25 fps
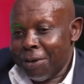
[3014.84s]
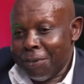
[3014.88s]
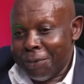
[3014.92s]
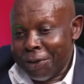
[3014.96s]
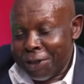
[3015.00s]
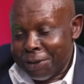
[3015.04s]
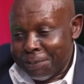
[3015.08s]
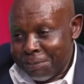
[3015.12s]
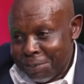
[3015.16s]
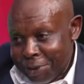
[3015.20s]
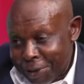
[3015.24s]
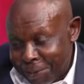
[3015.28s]

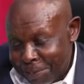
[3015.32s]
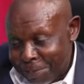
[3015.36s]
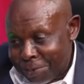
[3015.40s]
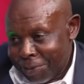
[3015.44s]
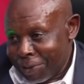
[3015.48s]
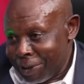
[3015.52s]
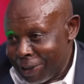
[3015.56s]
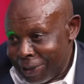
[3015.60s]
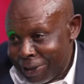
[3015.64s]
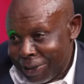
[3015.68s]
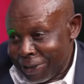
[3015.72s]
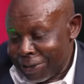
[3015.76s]
with
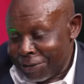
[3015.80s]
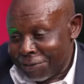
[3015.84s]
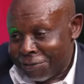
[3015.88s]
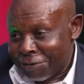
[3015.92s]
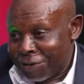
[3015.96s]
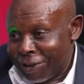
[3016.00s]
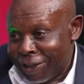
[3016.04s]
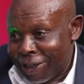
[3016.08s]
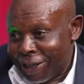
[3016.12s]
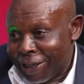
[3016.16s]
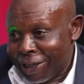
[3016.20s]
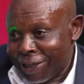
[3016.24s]
people in the
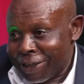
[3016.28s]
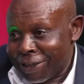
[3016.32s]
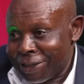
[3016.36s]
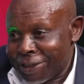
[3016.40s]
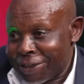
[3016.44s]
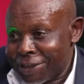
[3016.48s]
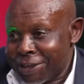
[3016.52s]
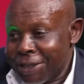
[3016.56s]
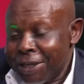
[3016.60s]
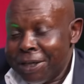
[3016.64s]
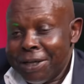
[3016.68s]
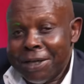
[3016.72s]

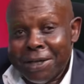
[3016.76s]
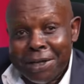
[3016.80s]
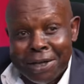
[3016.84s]
village